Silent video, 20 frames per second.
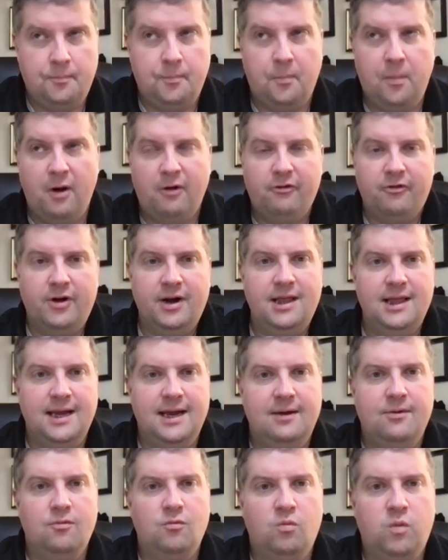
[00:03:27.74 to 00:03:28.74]
But
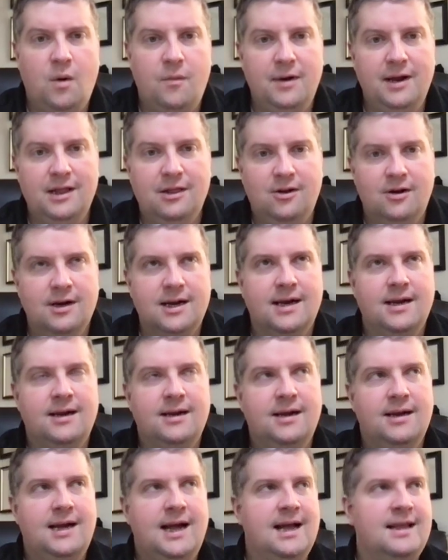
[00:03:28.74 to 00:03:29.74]
really, when we look
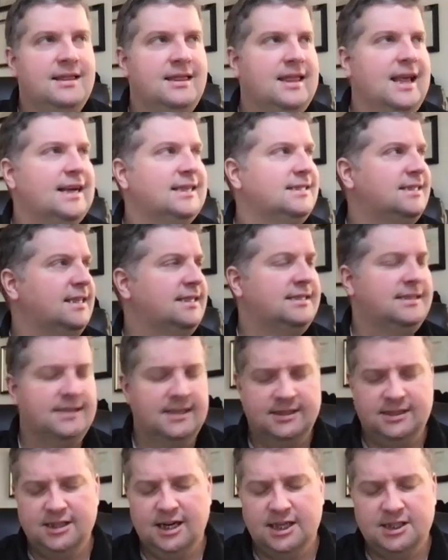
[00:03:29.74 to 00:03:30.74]
at, yes, this is
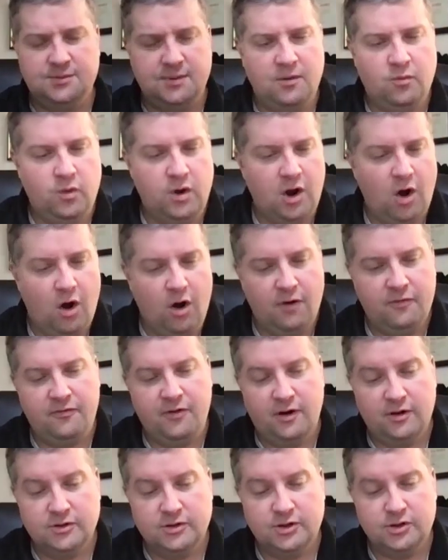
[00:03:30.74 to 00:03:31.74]
a judgment, we all
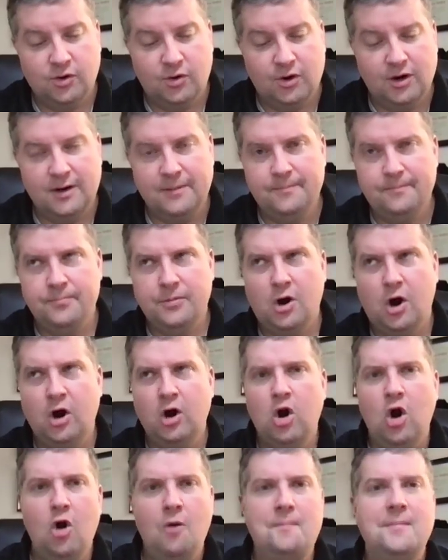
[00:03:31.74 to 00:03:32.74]
fall short, our
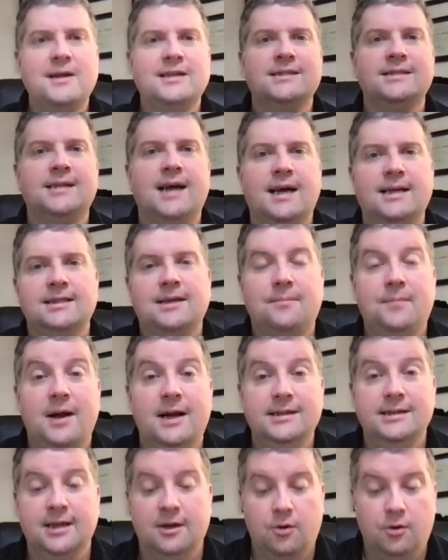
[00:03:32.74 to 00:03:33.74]
hope is not
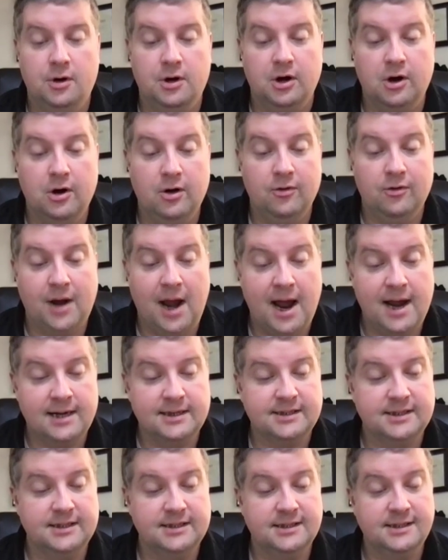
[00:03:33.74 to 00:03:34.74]
dependent on our own
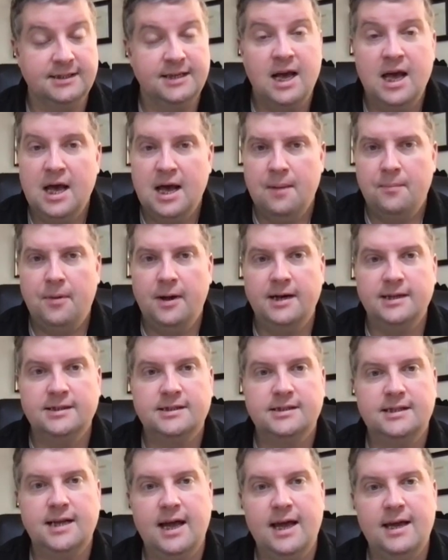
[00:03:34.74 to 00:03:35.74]
actions, but
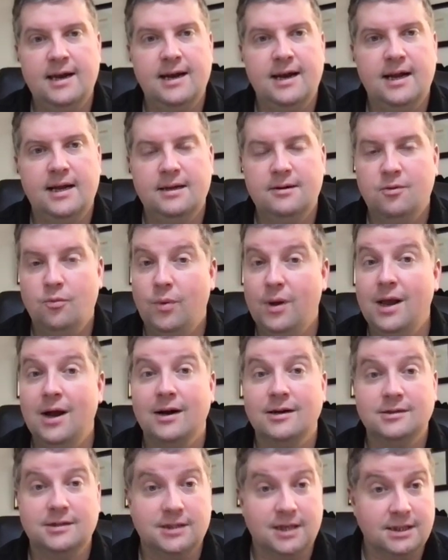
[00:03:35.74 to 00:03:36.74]
instead, we
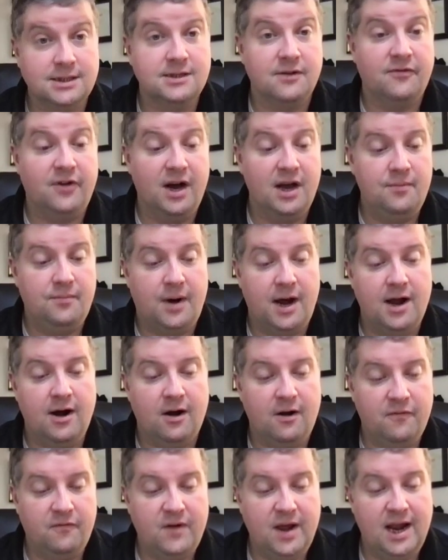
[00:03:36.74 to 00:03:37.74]
are justified by
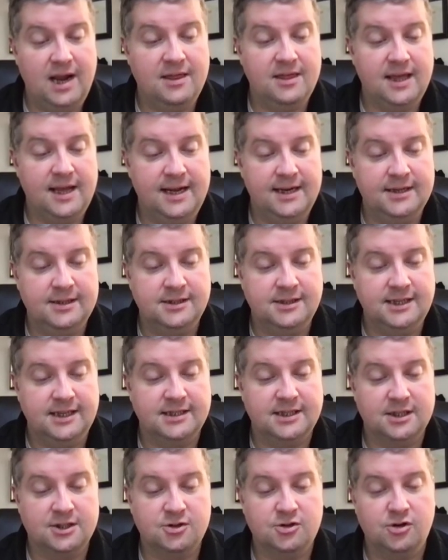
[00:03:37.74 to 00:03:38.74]
our faith in
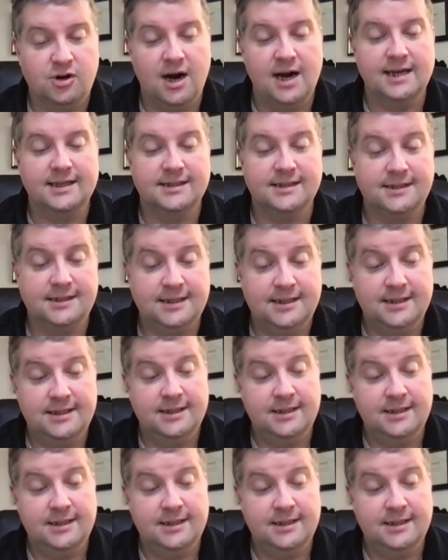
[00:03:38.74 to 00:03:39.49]
Jesus Christ.